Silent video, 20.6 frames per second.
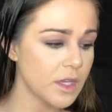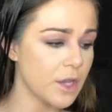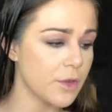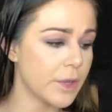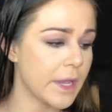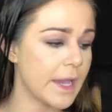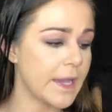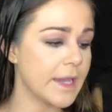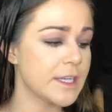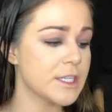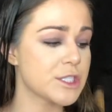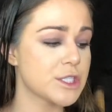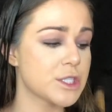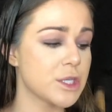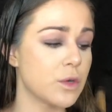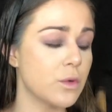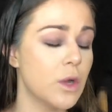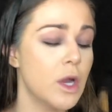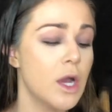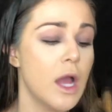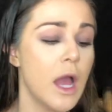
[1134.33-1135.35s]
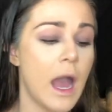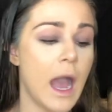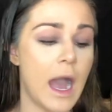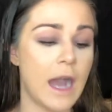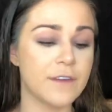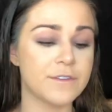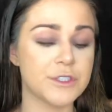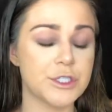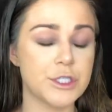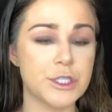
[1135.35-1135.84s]
Okay, so
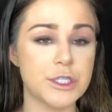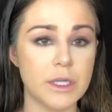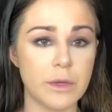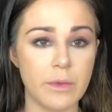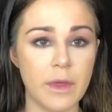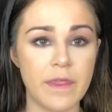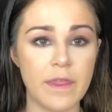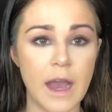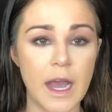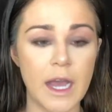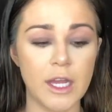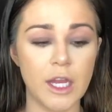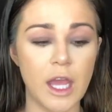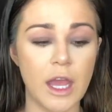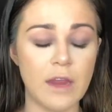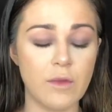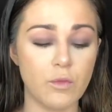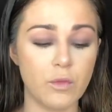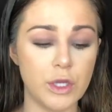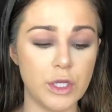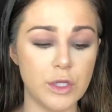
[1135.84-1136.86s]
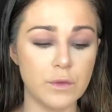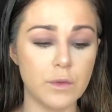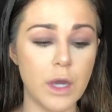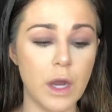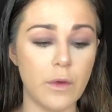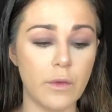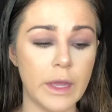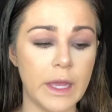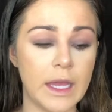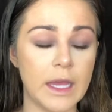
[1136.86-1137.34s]
after you're done with that, and when you
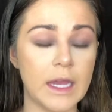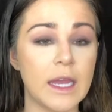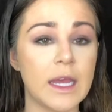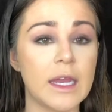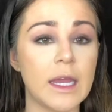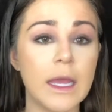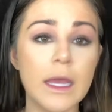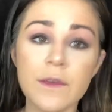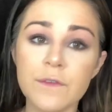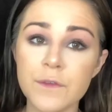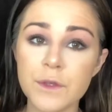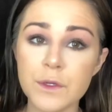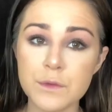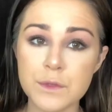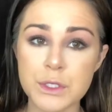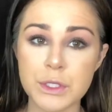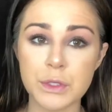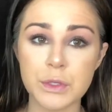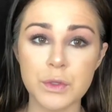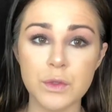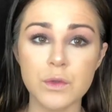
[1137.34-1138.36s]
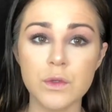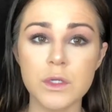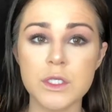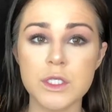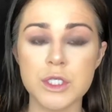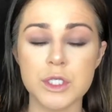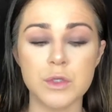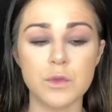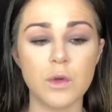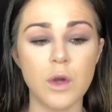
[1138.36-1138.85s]
go in, and if you
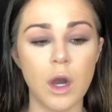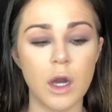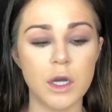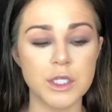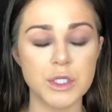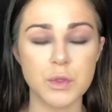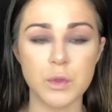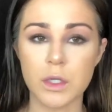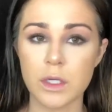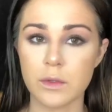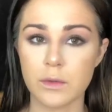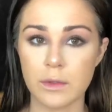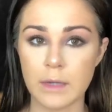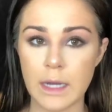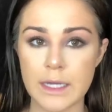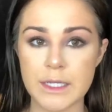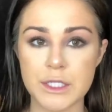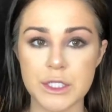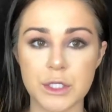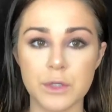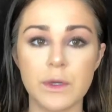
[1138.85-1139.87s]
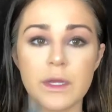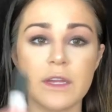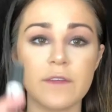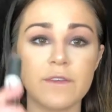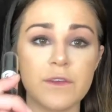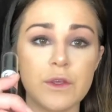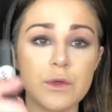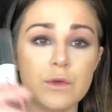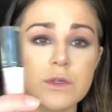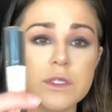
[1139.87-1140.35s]
do contour, I do, and
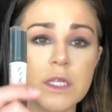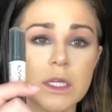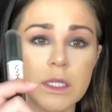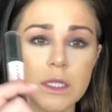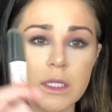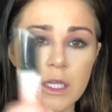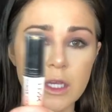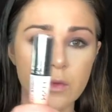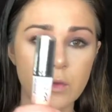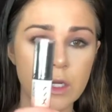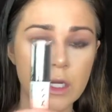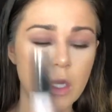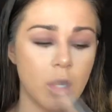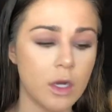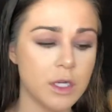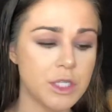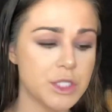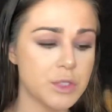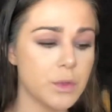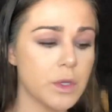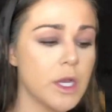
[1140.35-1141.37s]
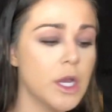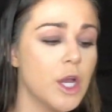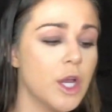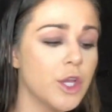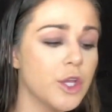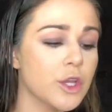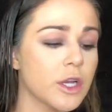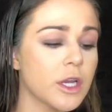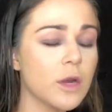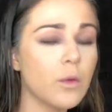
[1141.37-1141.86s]
if you use a liquid contour,
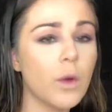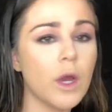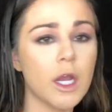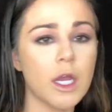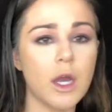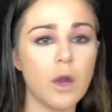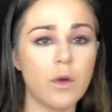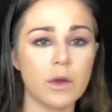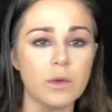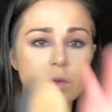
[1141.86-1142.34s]
you're going to want to go